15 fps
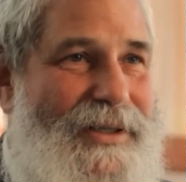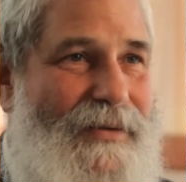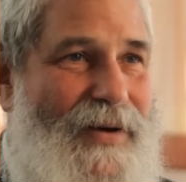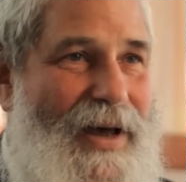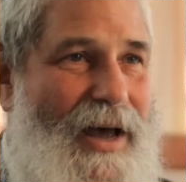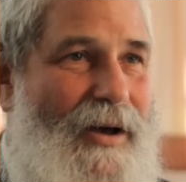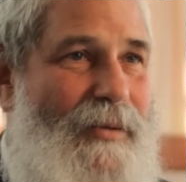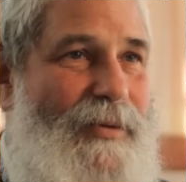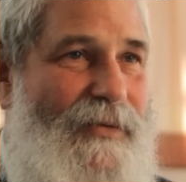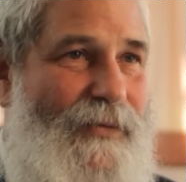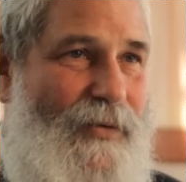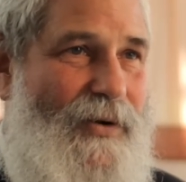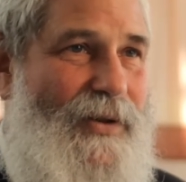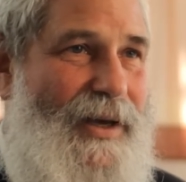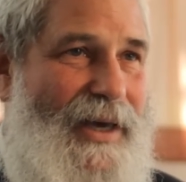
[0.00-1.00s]
of how
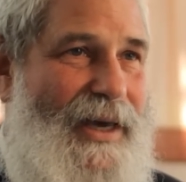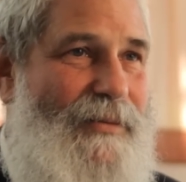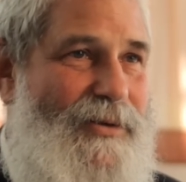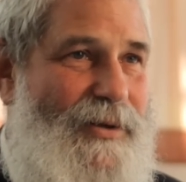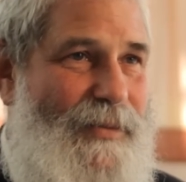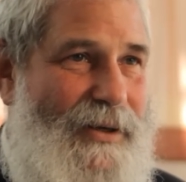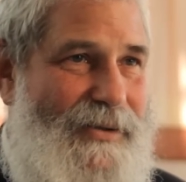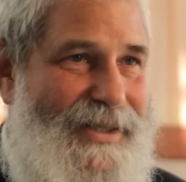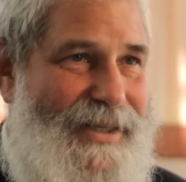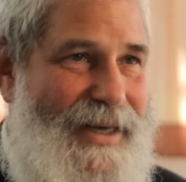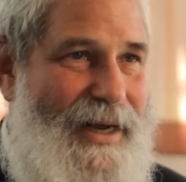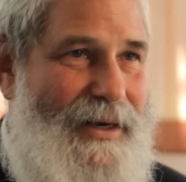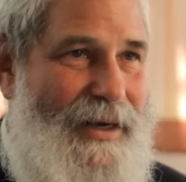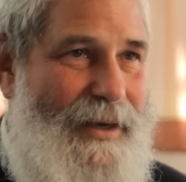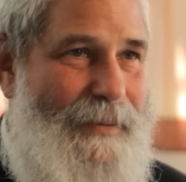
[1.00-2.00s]
before they came to Mount
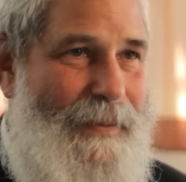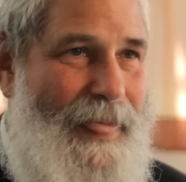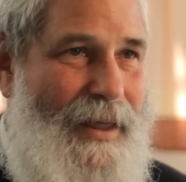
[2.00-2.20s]
Sinai,